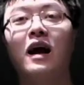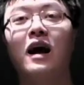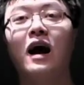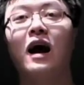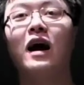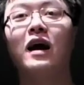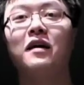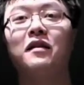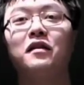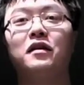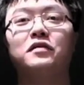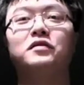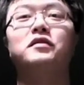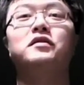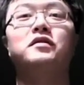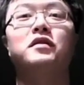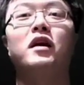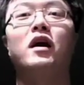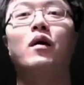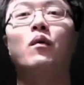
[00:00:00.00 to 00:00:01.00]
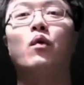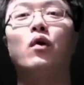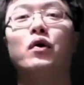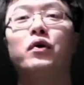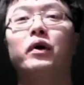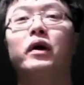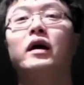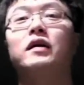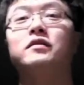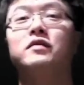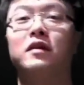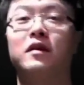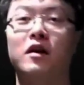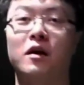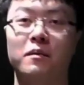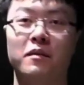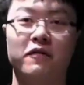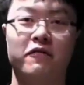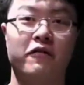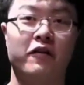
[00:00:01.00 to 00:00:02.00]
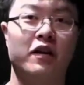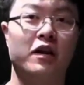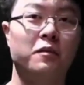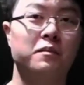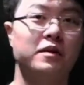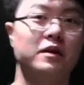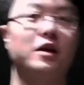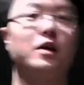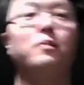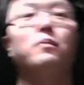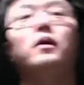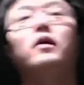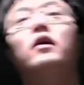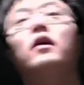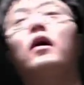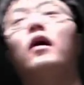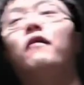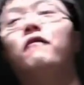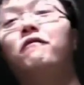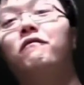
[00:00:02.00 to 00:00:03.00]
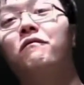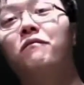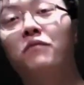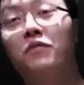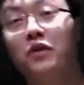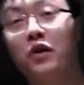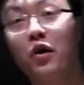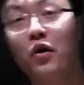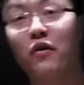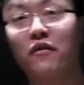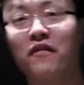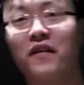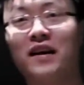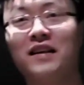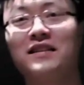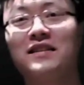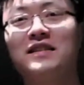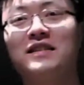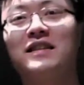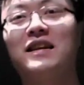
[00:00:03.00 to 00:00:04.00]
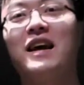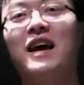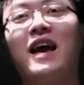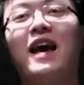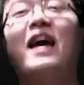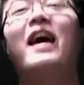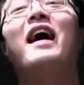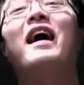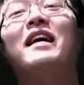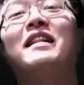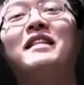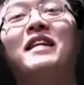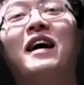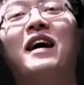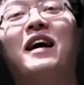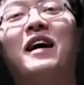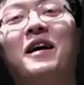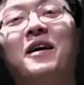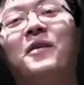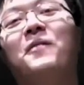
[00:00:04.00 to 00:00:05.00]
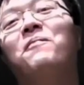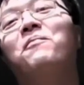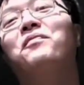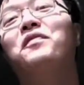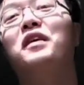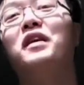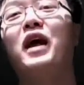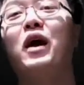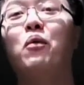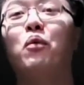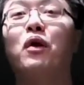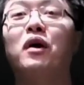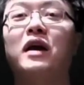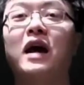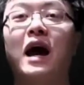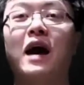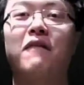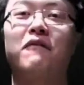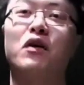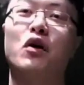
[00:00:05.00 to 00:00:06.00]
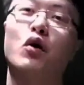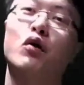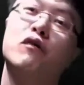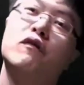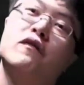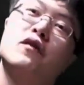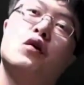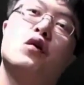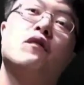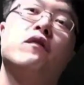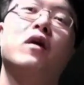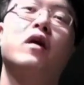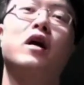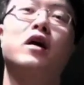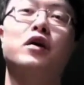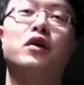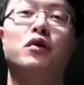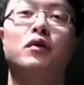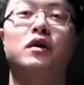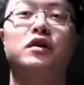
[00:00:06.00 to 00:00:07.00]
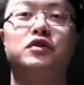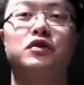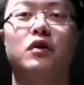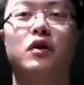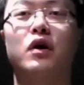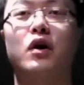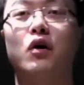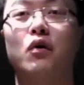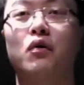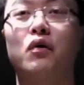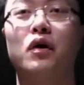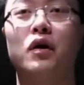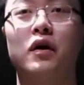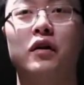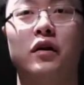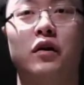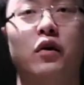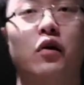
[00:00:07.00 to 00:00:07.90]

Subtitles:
Hi, this is Ian Wong. You guys can call me Philip, the team leader of Yoyofriends. And today we're gonna have an overview of our newest yo-yo, the